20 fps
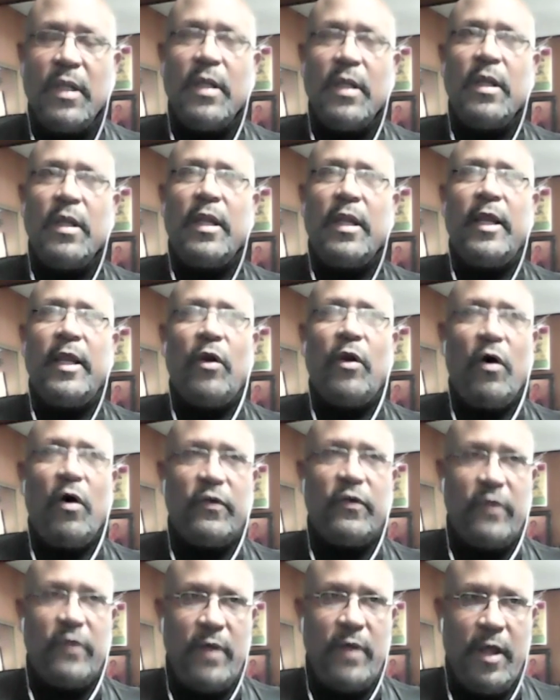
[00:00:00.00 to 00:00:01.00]
It
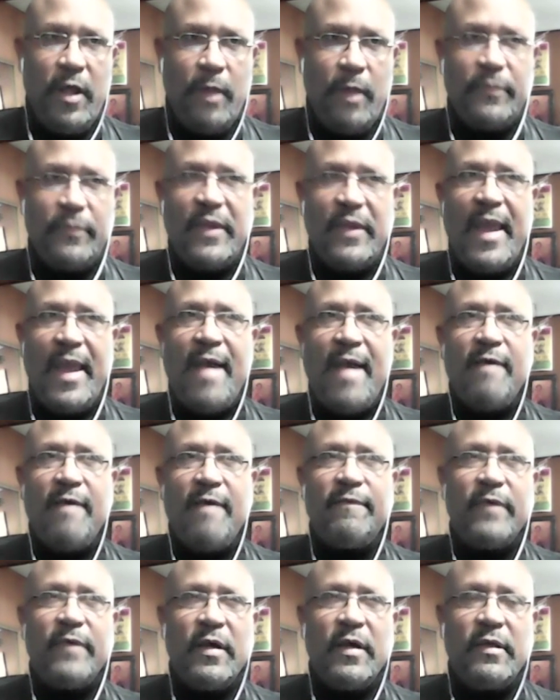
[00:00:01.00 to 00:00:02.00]
also helped to have
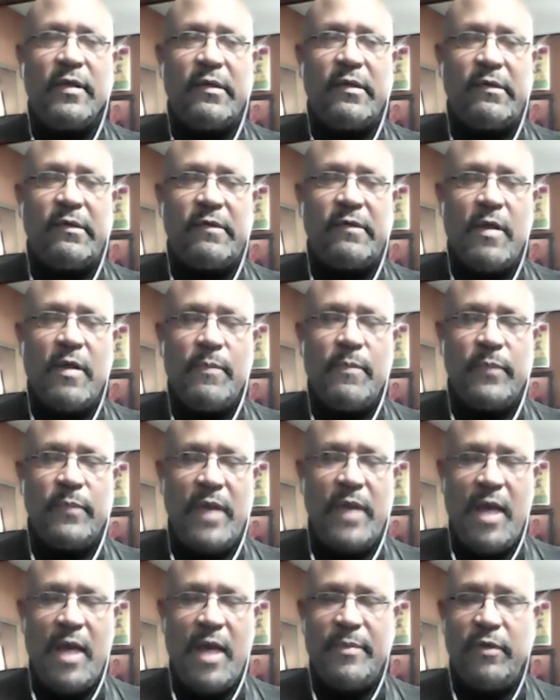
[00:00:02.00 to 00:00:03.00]
some
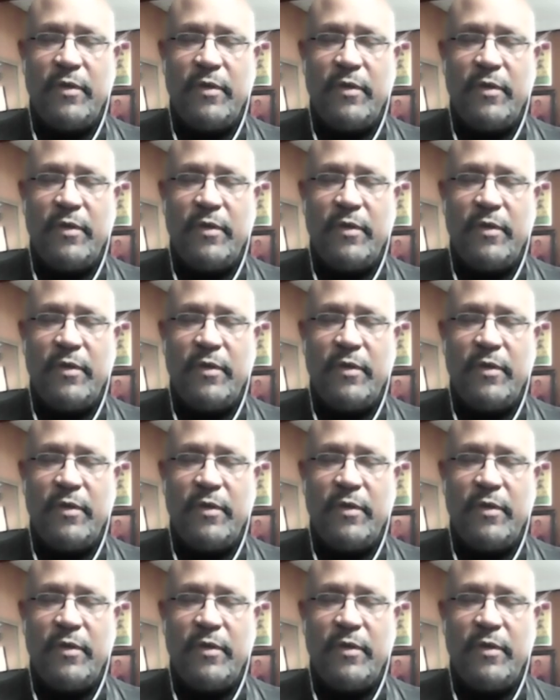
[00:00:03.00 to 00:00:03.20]
common ground